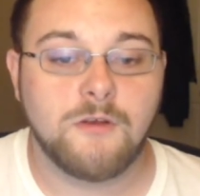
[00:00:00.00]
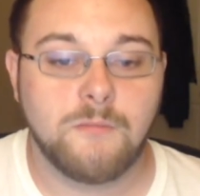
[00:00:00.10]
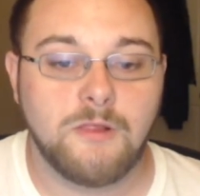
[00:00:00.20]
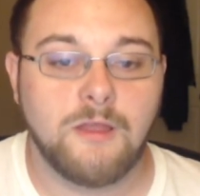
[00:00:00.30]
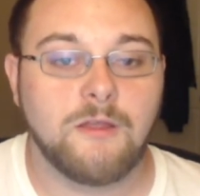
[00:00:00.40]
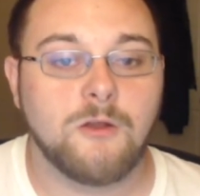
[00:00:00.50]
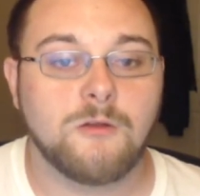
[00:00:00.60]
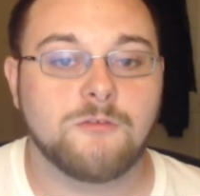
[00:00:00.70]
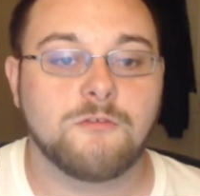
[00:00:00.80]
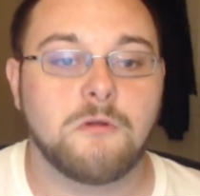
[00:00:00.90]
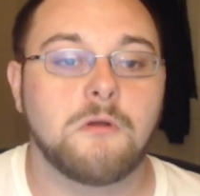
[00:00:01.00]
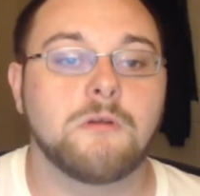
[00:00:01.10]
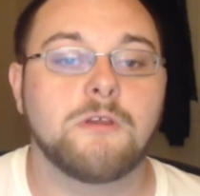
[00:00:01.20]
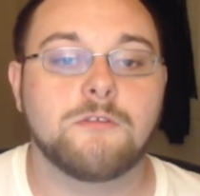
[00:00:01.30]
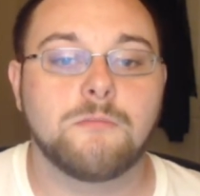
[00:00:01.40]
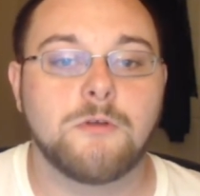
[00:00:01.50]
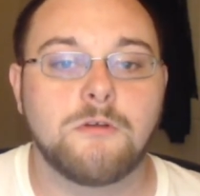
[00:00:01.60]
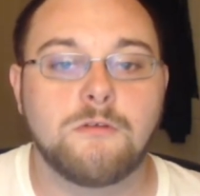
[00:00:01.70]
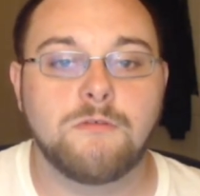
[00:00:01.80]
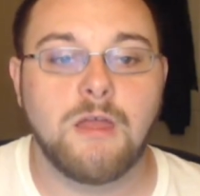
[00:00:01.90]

to be like her strongest move,